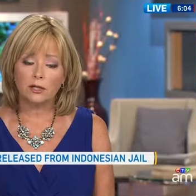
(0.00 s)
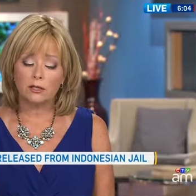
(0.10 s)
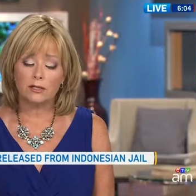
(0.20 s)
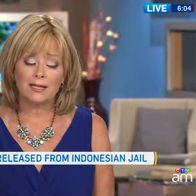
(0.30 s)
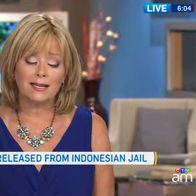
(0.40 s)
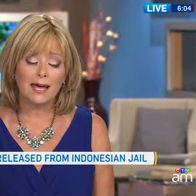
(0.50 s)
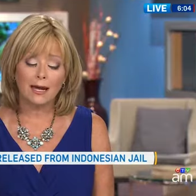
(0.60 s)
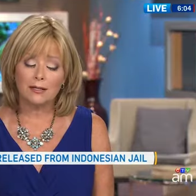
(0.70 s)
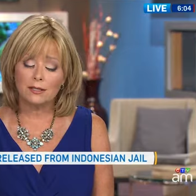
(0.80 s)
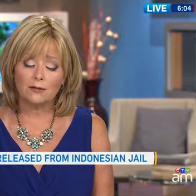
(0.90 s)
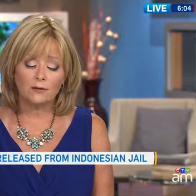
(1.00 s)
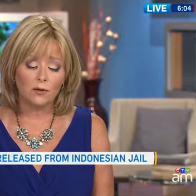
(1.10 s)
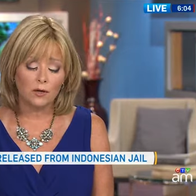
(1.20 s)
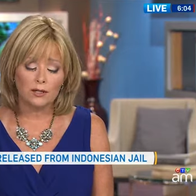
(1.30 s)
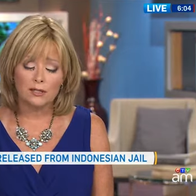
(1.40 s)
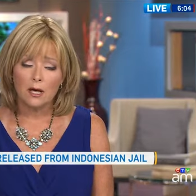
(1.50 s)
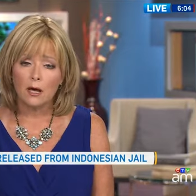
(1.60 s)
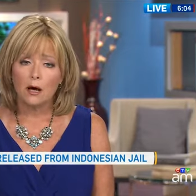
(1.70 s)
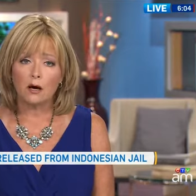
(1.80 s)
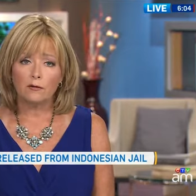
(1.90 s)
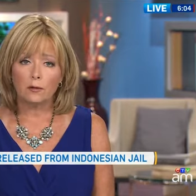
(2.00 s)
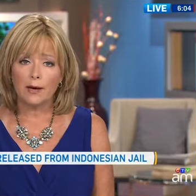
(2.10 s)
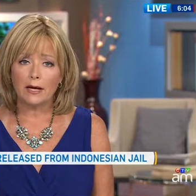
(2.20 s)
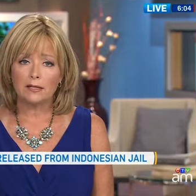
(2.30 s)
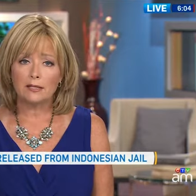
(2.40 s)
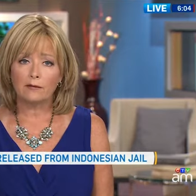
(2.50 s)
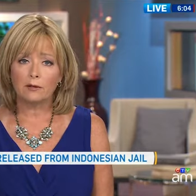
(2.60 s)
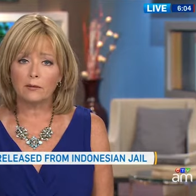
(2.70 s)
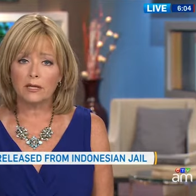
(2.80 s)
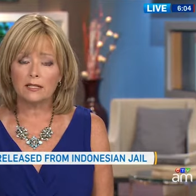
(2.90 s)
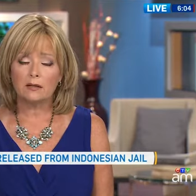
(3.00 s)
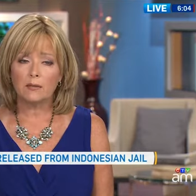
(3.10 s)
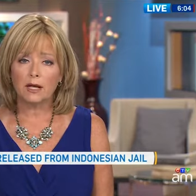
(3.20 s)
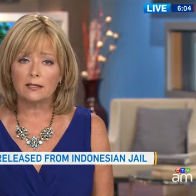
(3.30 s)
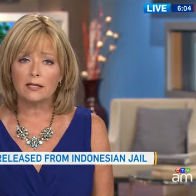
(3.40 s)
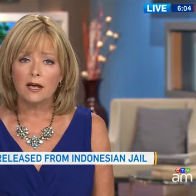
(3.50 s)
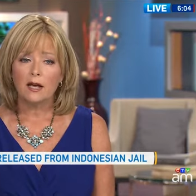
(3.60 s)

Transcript: charges, the case, of course, over the past several weeks and months.